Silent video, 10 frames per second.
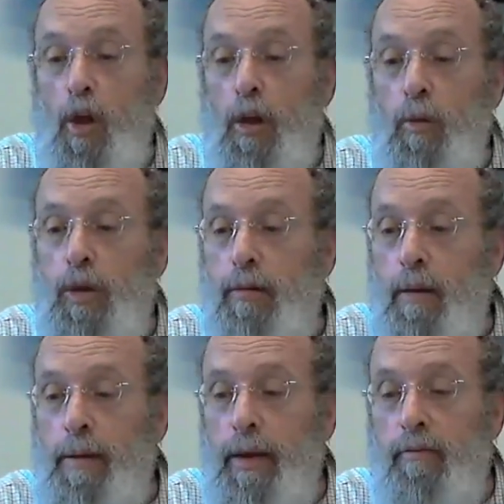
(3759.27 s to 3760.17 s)
Will the
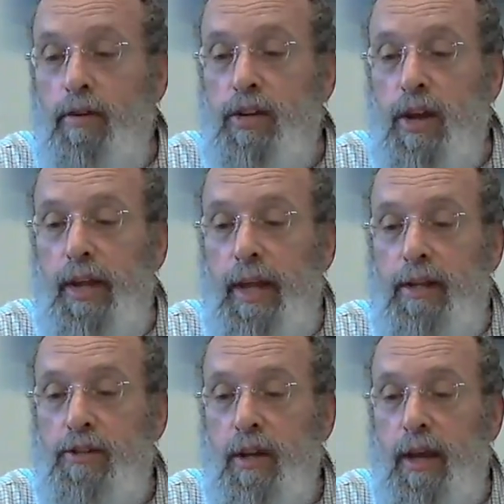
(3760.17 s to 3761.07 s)
rabbi give us any
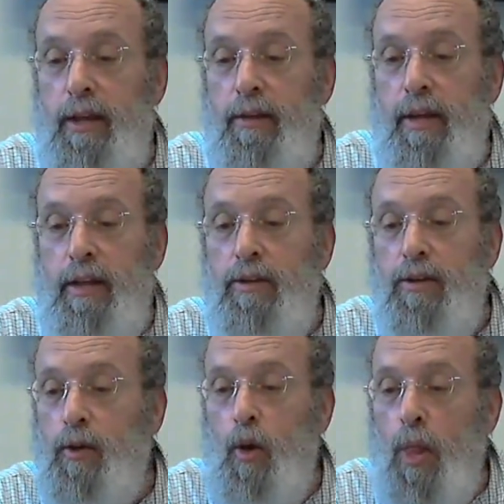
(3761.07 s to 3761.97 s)
insight
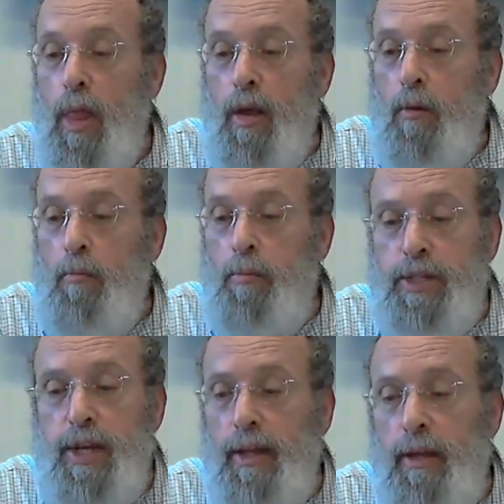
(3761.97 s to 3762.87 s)
into the
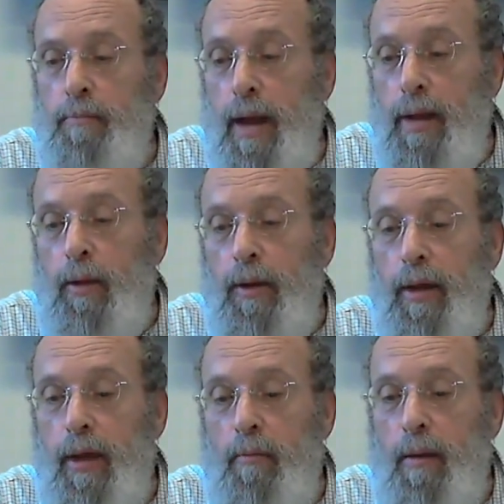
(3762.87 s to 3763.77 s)
Tzelem
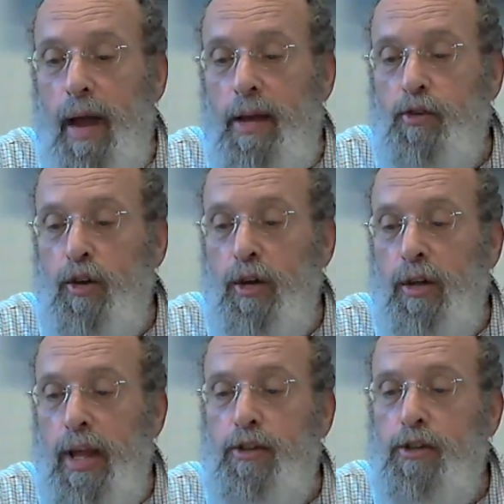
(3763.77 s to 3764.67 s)
Elohim as it
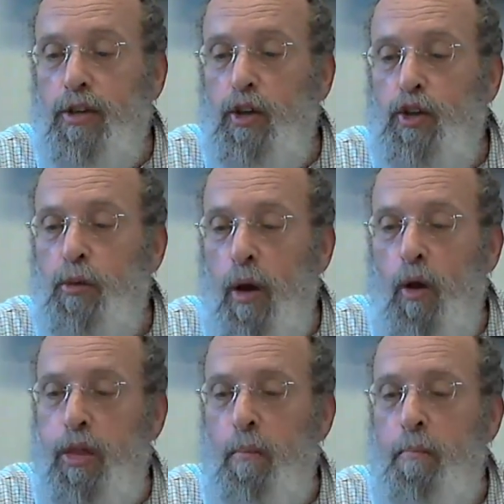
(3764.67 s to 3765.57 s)
relates to
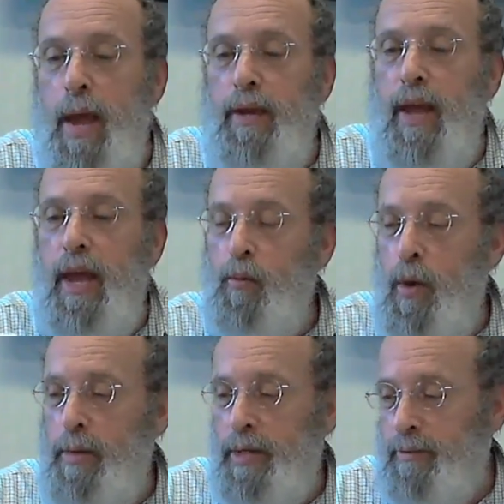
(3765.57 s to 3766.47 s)
both men and women?